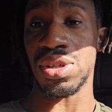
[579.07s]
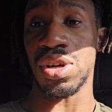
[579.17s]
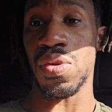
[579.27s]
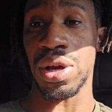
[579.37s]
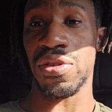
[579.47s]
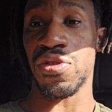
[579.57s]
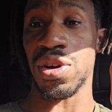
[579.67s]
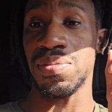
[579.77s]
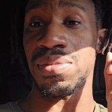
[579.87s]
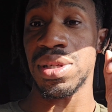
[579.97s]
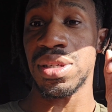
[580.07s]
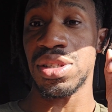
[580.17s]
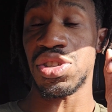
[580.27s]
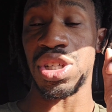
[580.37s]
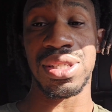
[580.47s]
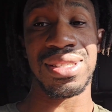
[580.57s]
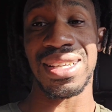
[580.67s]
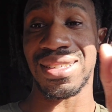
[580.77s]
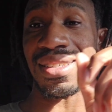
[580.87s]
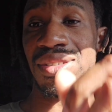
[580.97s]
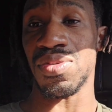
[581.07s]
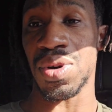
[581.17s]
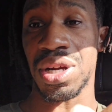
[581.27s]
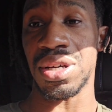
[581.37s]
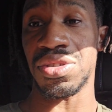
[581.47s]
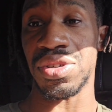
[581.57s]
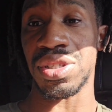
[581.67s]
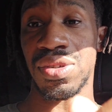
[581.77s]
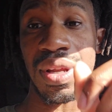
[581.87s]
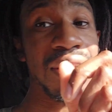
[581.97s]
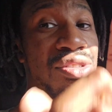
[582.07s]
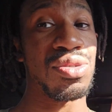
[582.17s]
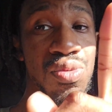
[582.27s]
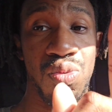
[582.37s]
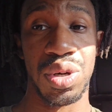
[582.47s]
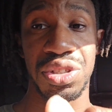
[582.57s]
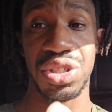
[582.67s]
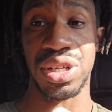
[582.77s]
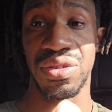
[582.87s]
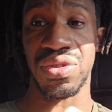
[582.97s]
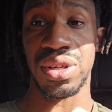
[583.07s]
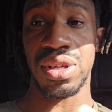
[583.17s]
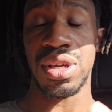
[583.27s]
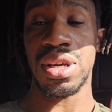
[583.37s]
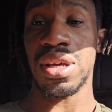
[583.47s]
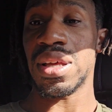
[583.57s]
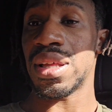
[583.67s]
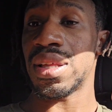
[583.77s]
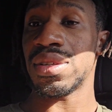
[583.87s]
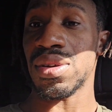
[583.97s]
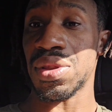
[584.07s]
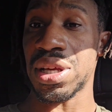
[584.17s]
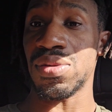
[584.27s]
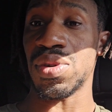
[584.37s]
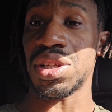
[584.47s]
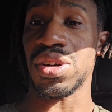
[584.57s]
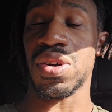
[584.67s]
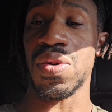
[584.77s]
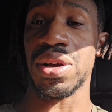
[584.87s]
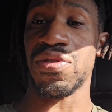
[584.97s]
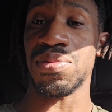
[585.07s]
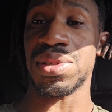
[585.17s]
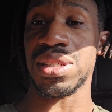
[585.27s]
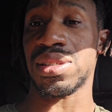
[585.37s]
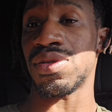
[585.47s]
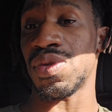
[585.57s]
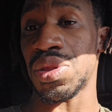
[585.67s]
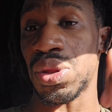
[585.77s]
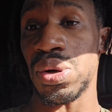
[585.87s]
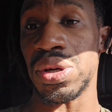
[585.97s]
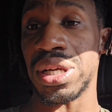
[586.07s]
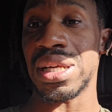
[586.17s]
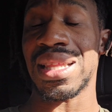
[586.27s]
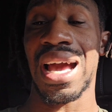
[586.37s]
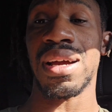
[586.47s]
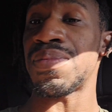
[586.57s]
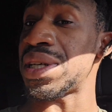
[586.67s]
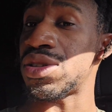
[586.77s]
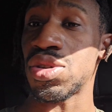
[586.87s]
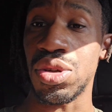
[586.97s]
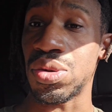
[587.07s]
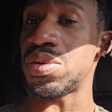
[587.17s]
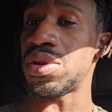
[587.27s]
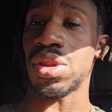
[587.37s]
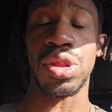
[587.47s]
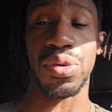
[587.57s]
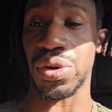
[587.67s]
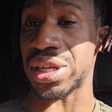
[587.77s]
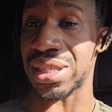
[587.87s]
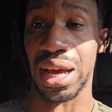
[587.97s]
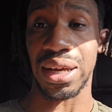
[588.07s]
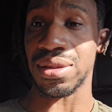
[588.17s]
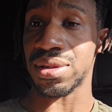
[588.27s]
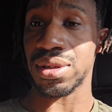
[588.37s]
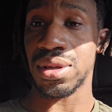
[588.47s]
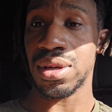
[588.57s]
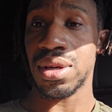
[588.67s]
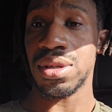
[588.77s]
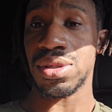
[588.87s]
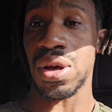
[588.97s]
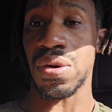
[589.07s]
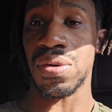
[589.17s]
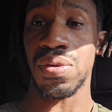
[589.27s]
to going from just 60 to 100. So that's just one shift. So then when you're going from 60 to 130, that could be 2-3 seconds. So